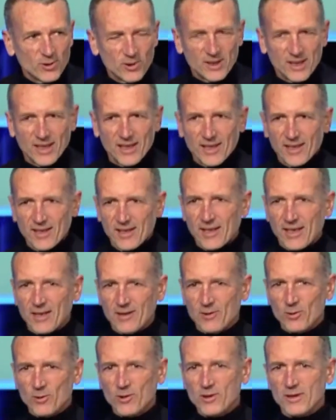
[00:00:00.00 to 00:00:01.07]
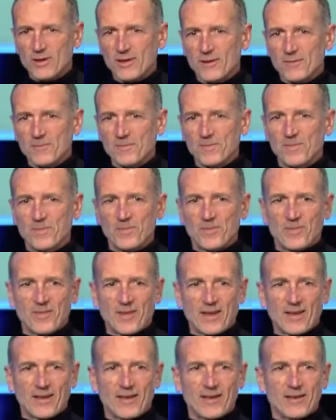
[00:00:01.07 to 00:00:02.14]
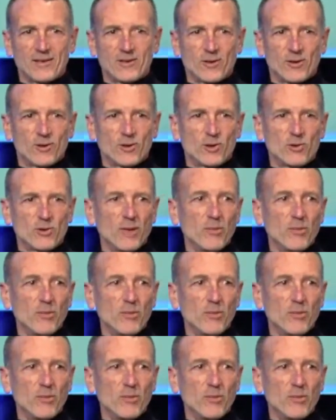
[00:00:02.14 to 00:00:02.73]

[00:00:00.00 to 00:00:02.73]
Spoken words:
Thank you. Hello, everybody.